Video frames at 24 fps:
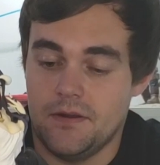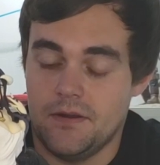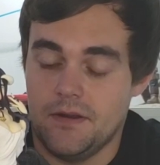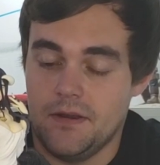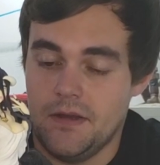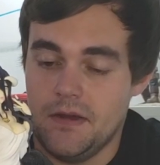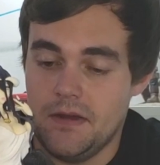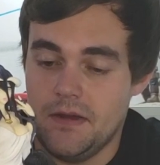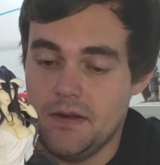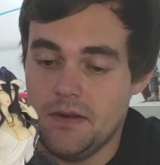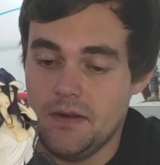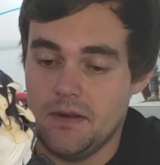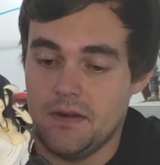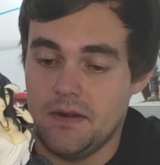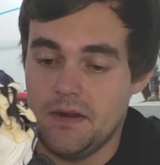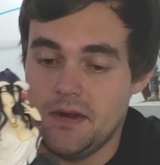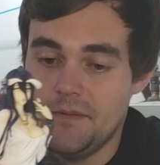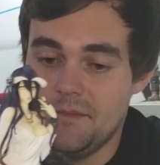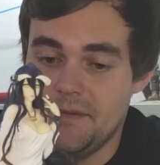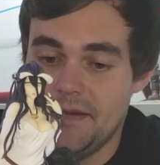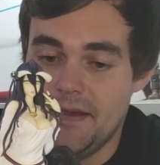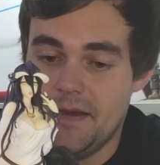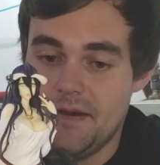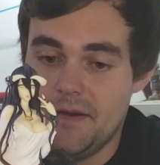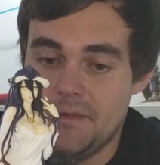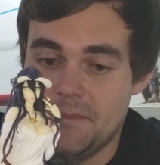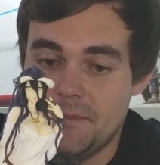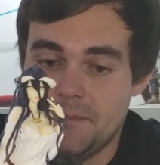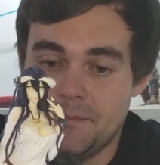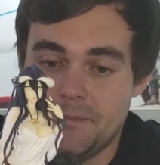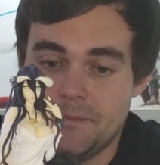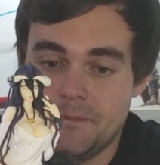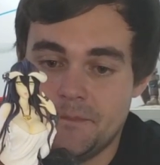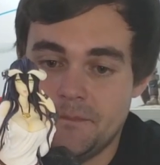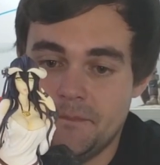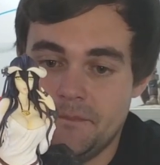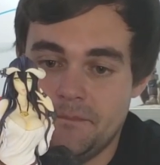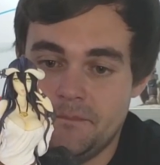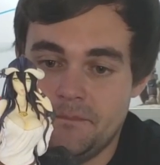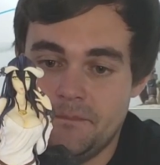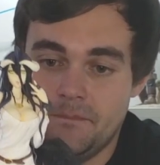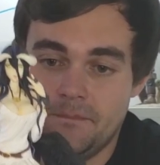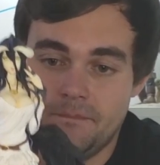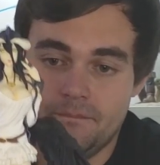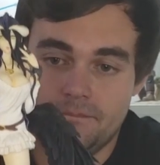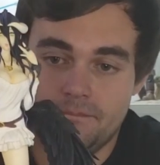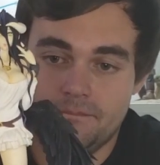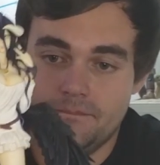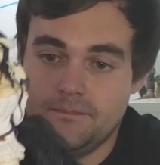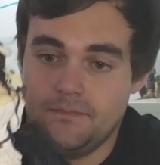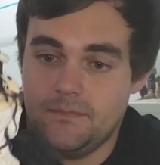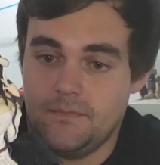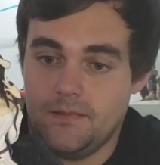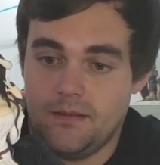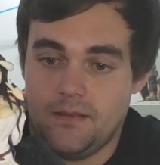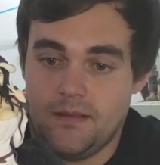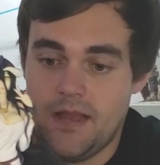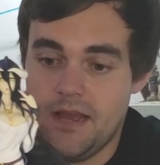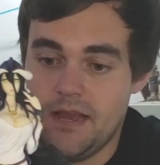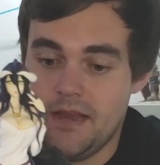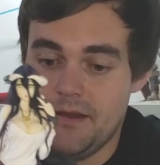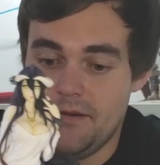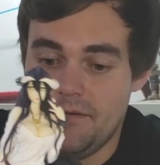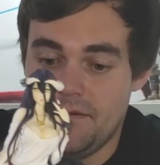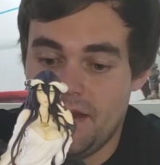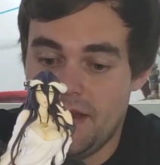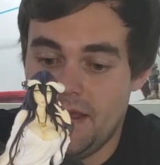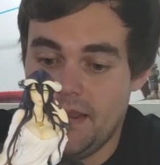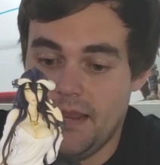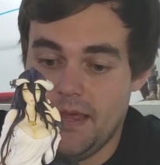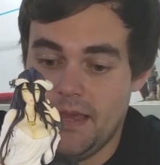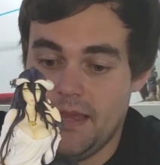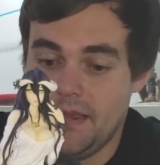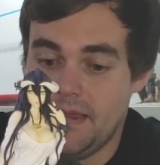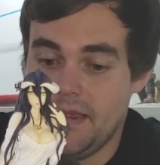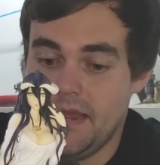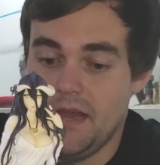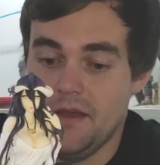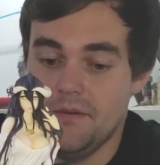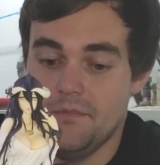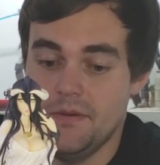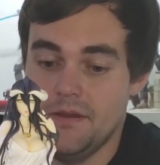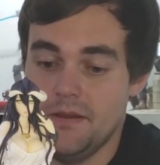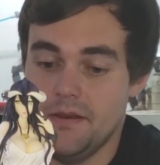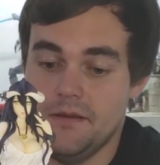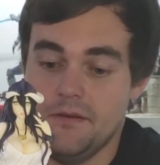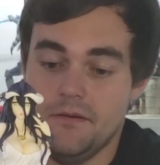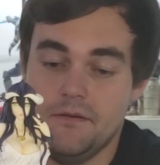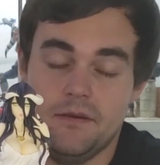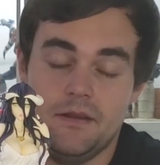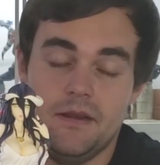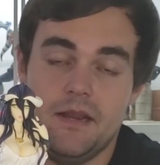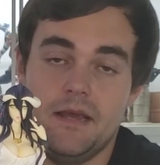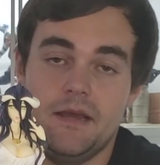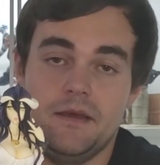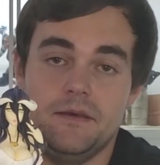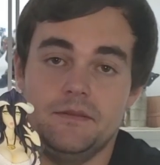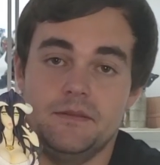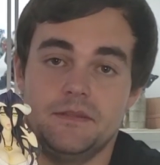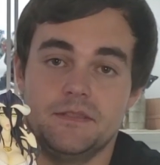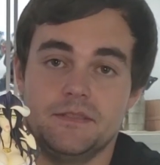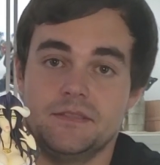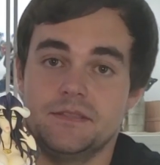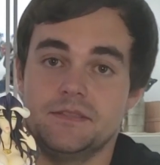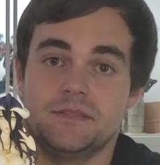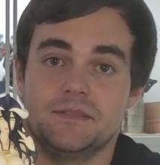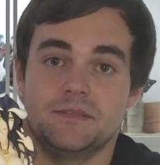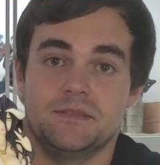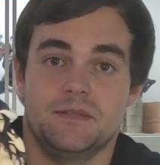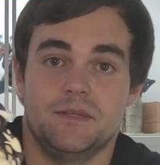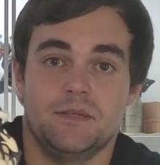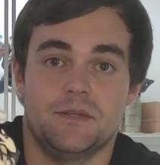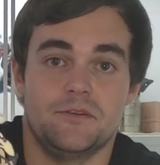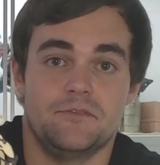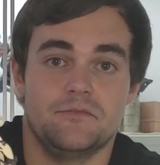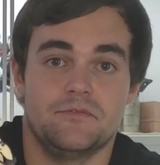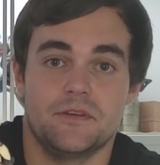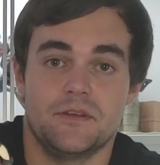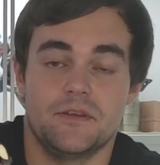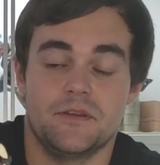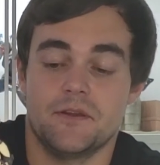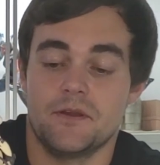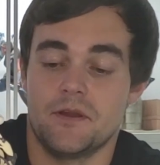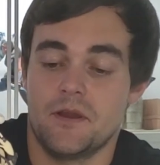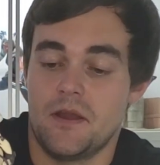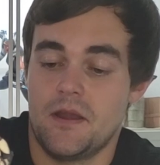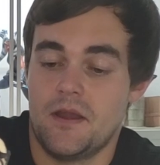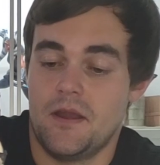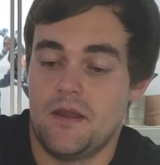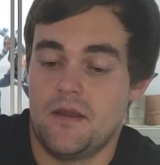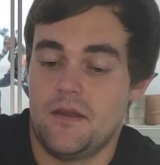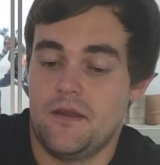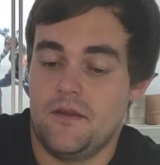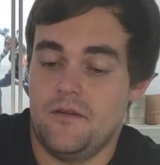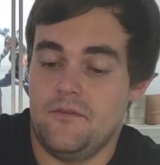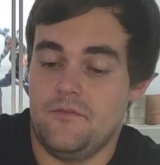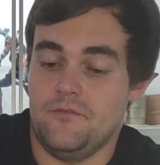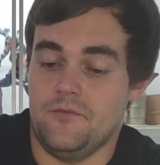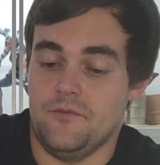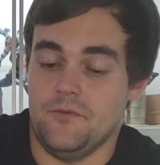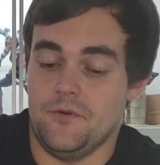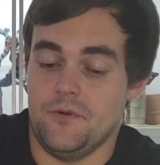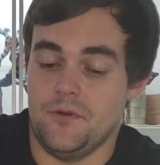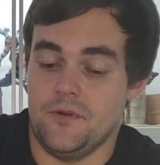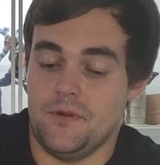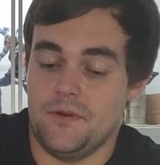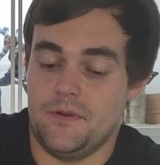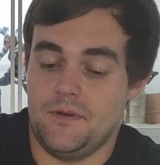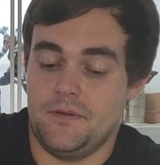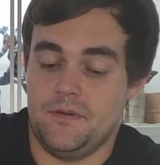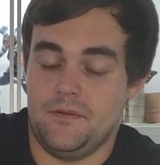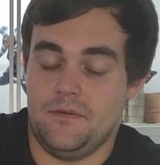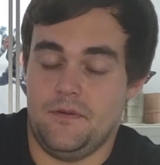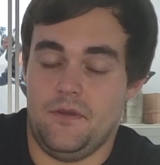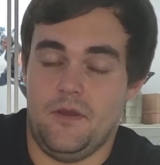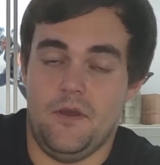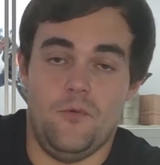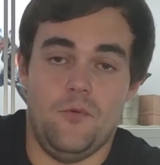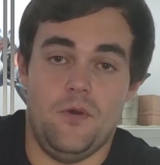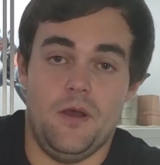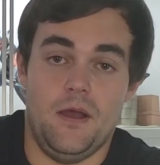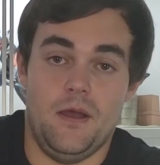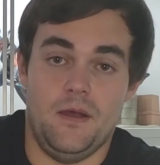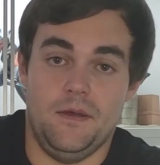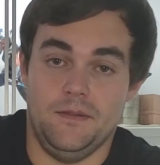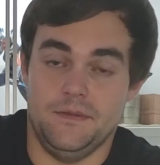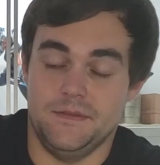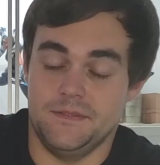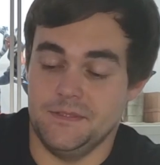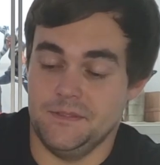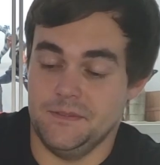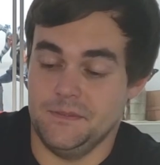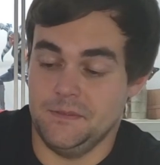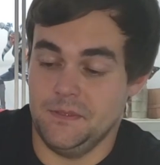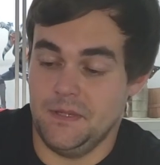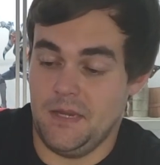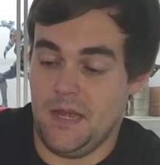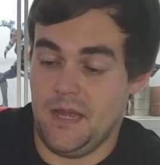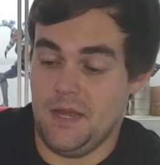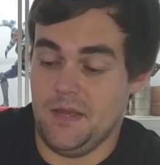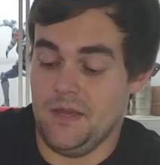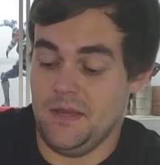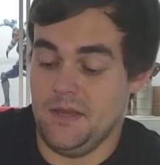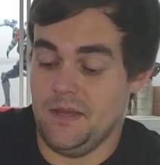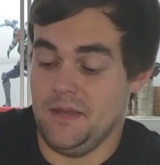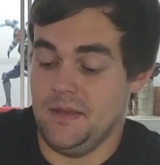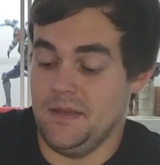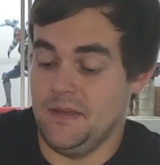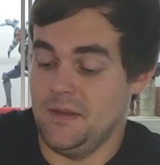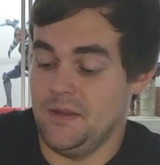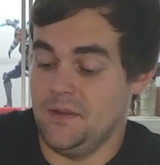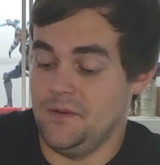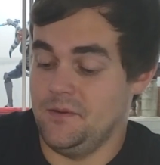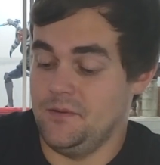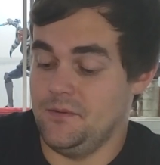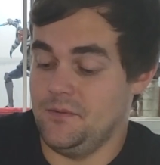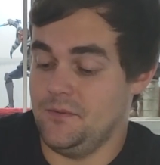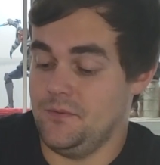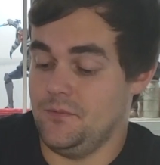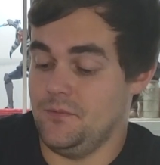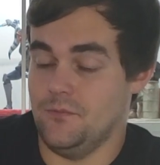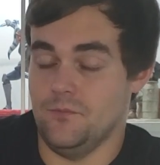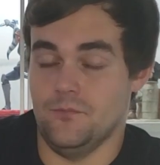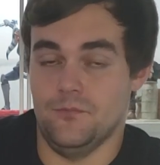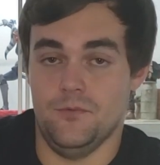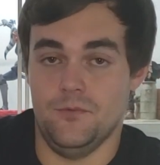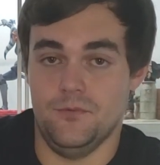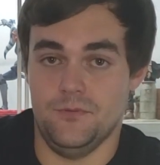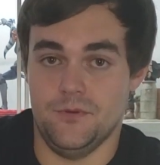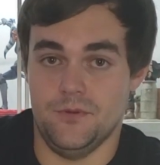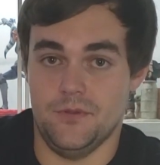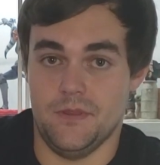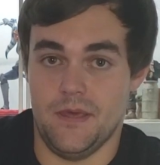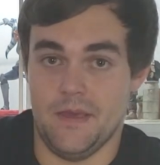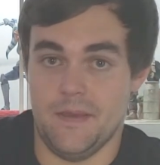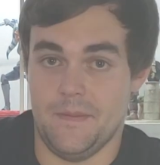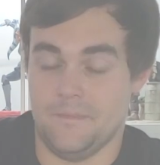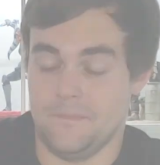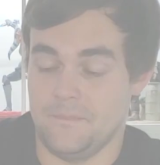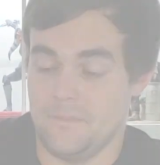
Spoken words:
and on about how I like Albedo and how this is a good figure for a while, so I won't do that.